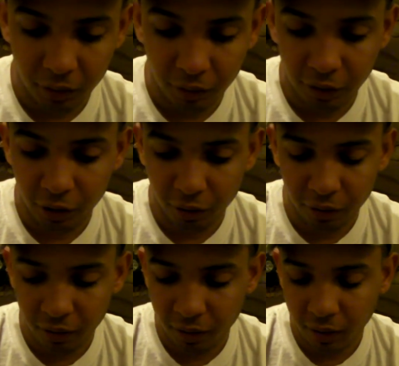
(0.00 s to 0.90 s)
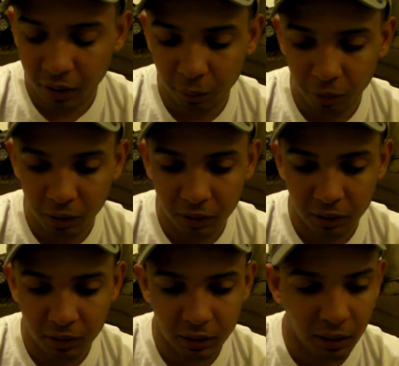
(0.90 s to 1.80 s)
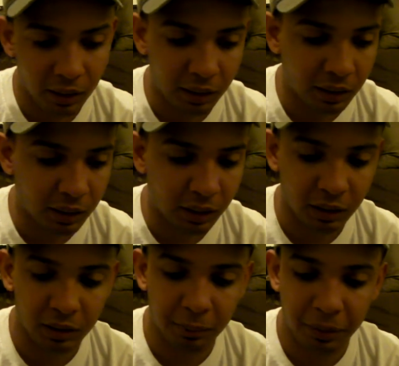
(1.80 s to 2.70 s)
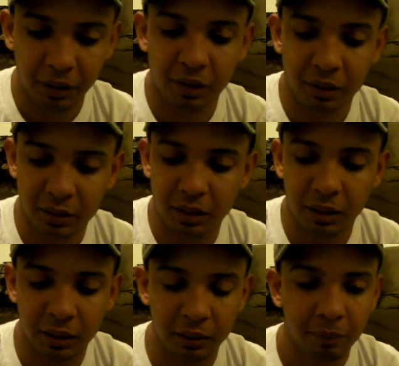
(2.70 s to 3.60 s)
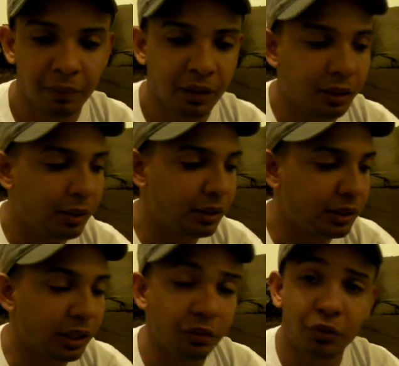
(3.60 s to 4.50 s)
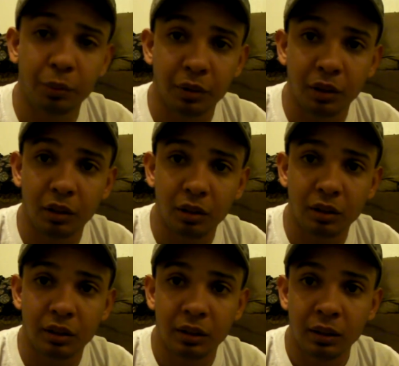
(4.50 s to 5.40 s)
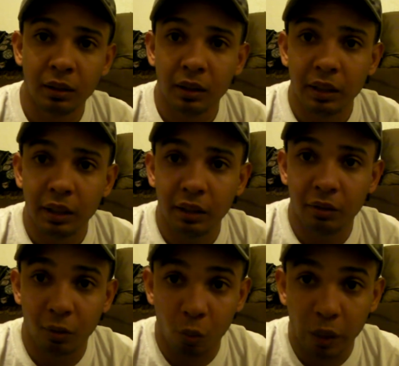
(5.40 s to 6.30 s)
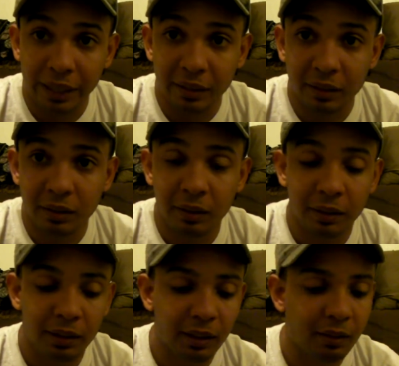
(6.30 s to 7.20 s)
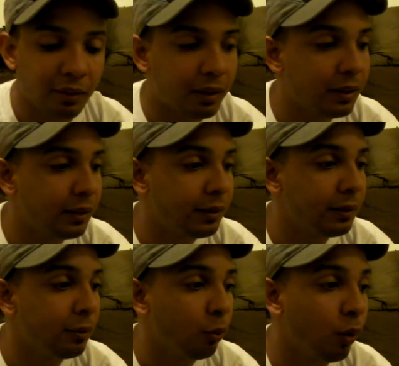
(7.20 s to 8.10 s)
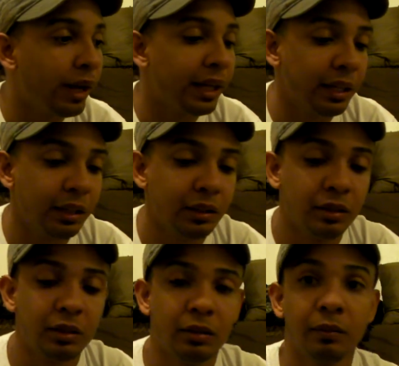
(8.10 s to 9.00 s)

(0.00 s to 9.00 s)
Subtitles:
The other thing I would like to say about this gun, aside from the looks, is the weight. This thing weighs